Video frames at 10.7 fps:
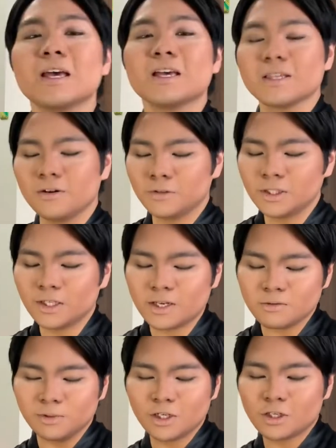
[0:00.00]
So for today's
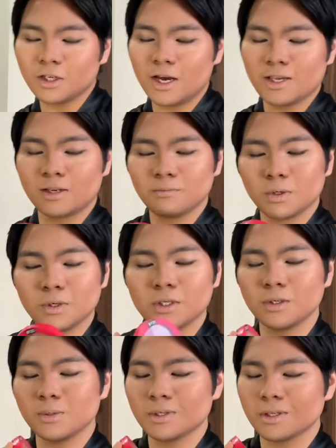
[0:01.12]
blush, guys, I'm going to
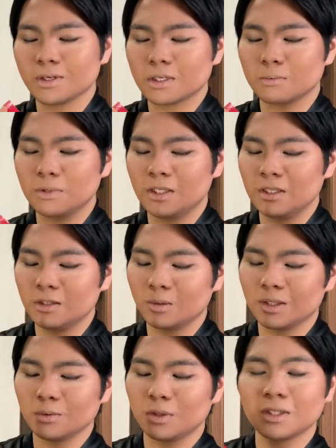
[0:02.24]
use this
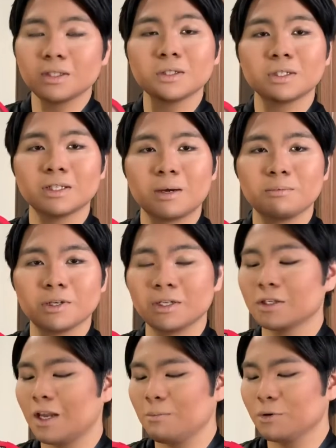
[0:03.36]
BT21 in
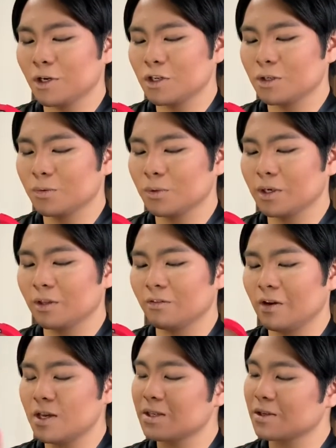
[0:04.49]
collaboration with
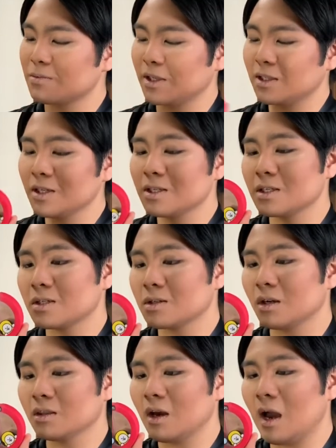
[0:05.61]
Vice Cosmetics. It's
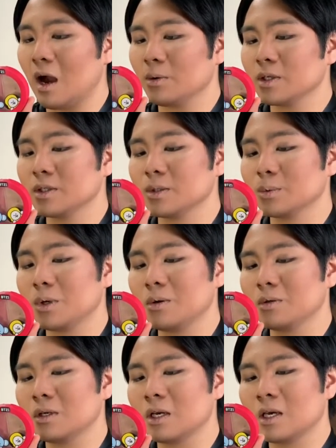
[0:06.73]
called the Aura
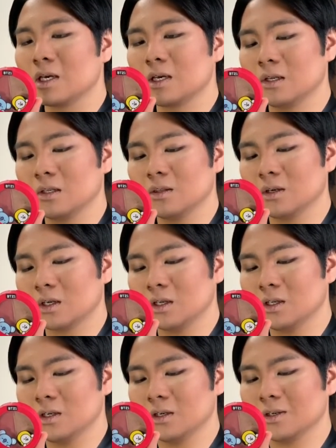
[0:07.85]
Duo in the
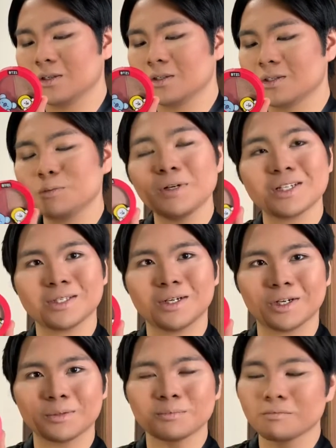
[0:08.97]
color
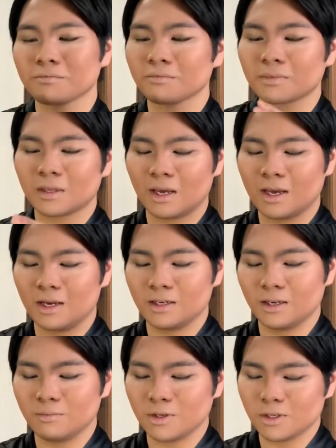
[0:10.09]
Superstar. And
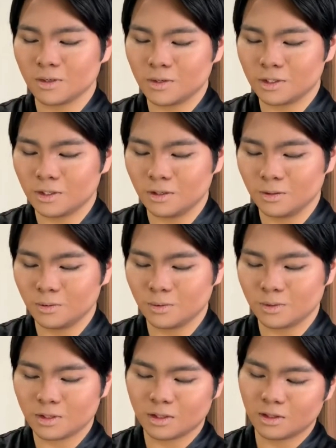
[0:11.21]
I'm just going to
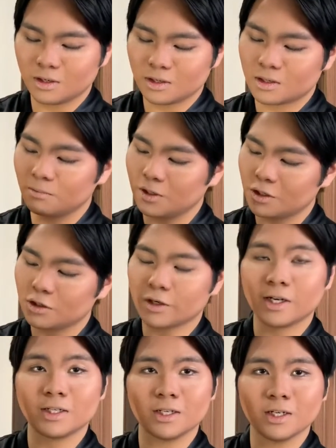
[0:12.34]
use this blush
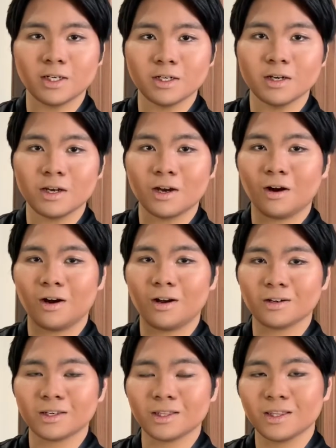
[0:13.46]
right here
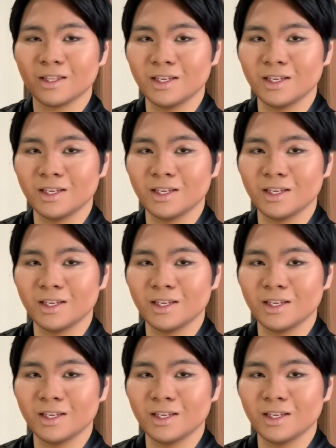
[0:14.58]
on